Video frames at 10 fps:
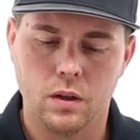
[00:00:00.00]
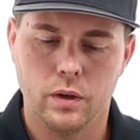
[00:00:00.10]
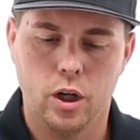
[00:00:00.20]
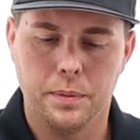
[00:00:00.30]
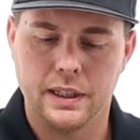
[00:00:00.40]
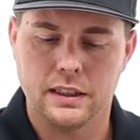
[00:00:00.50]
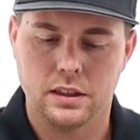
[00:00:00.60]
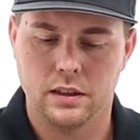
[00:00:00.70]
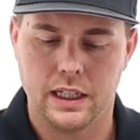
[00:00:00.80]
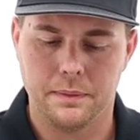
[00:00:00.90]
We open that,
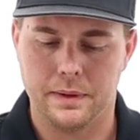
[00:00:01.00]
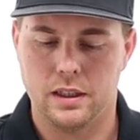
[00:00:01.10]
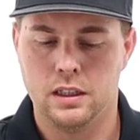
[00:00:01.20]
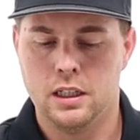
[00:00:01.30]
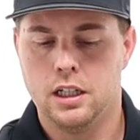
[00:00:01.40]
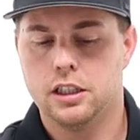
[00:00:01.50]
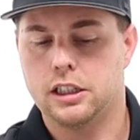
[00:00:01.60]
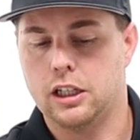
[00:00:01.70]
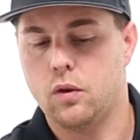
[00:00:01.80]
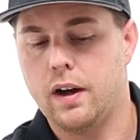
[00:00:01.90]
that up there. It's
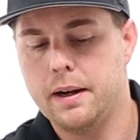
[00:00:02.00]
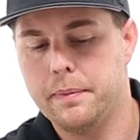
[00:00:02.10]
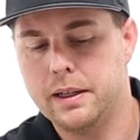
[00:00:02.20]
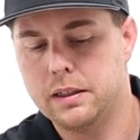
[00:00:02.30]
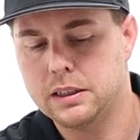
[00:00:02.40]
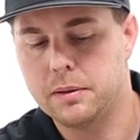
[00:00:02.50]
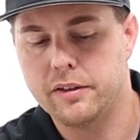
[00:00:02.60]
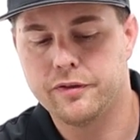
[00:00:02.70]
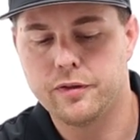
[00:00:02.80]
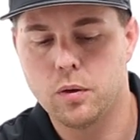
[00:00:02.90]
got quite a bit. That's
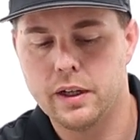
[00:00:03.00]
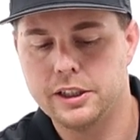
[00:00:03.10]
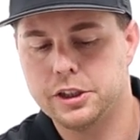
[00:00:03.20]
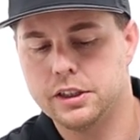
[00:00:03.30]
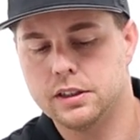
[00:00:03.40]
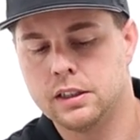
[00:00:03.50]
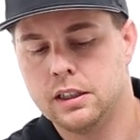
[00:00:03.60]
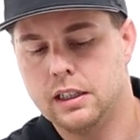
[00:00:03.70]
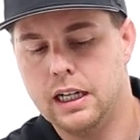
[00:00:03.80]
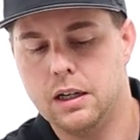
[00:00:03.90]
about four inches
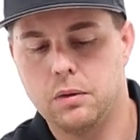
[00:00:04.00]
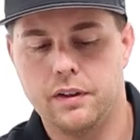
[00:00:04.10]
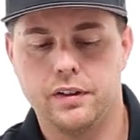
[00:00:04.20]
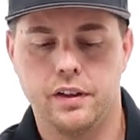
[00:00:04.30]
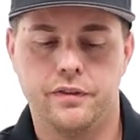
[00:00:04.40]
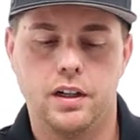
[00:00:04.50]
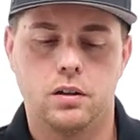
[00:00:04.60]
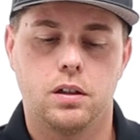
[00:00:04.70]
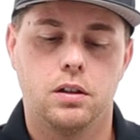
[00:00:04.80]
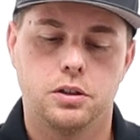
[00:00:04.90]
uh, roughly of
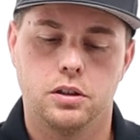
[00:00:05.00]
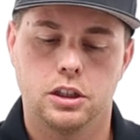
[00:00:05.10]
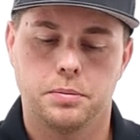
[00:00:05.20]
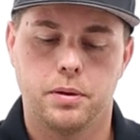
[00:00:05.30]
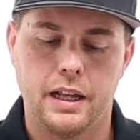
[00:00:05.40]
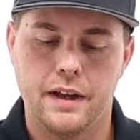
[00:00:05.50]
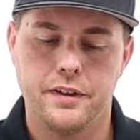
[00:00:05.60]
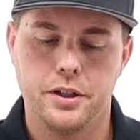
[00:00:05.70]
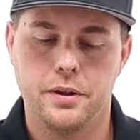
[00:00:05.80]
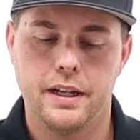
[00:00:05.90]
Velcro, so it looks pretty
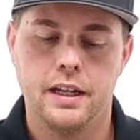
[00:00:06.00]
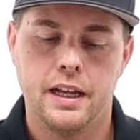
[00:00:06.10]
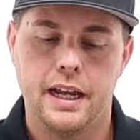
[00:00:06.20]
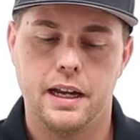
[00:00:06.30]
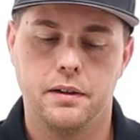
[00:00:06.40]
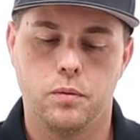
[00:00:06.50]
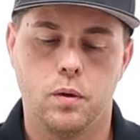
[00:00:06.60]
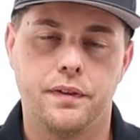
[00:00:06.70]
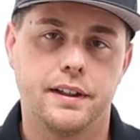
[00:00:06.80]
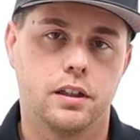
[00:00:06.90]
heavy duty. And
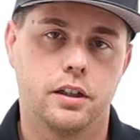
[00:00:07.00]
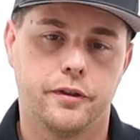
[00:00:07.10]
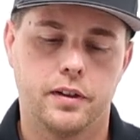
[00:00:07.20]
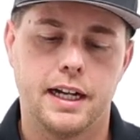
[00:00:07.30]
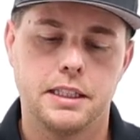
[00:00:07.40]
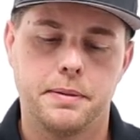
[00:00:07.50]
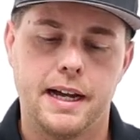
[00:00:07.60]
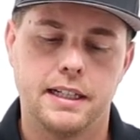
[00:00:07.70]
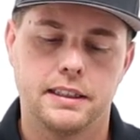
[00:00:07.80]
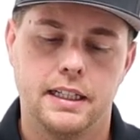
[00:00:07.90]
one thing to look for nice
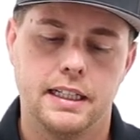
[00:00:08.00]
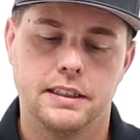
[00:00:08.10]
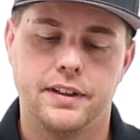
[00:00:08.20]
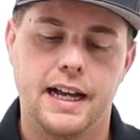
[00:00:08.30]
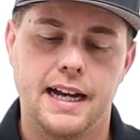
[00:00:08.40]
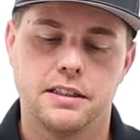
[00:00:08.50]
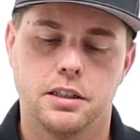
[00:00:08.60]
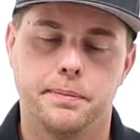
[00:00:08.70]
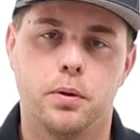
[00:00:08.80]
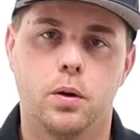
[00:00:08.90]
packs is if it has
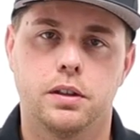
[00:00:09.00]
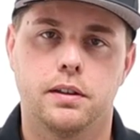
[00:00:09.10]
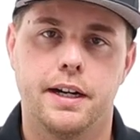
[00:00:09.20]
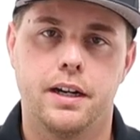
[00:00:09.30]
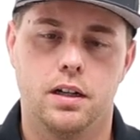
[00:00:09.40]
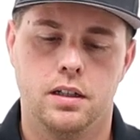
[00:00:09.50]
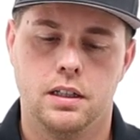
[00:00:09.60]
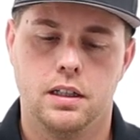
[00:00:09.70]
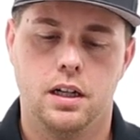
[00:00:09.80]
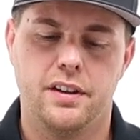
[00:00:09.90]
support right here
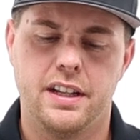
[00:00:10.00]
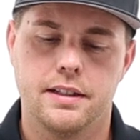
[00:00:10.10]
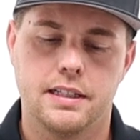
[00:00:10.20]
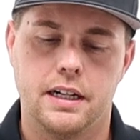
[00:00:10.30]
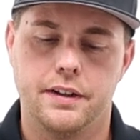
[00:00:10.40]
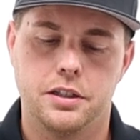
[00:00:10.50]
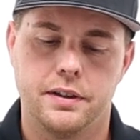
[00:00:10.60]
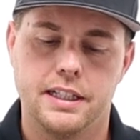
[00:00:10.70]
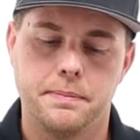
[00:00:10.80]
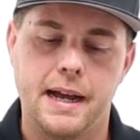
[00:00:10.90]
on the inside of it. So
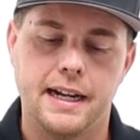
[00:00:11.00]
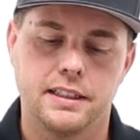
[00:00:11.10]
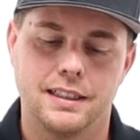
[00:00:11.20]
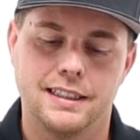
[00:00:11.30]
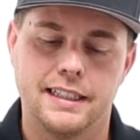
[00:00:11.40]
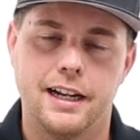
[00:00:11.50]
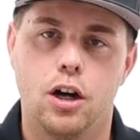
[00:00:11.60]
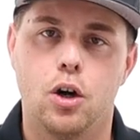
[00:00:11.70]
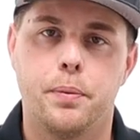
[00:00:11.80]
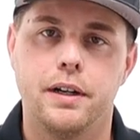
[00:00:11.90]
this pack is gonna stay
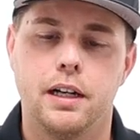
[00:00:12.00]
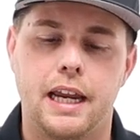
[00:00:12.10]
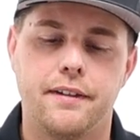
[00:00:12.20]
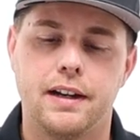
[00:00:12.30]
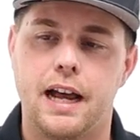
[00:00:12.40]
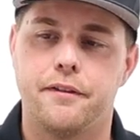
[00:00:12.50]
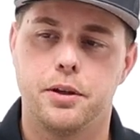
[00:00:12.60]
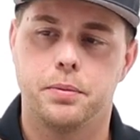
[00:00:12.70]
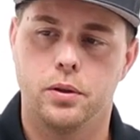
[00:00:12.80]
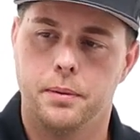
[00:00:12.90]
open even after
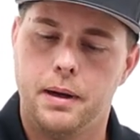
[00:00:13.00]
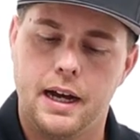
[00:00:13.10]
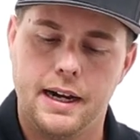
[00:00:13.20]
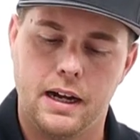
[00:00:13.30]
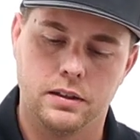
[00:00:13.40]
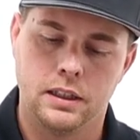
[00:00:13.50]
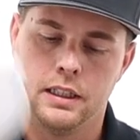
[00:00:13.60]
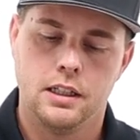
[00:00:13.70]
you pull the pod out.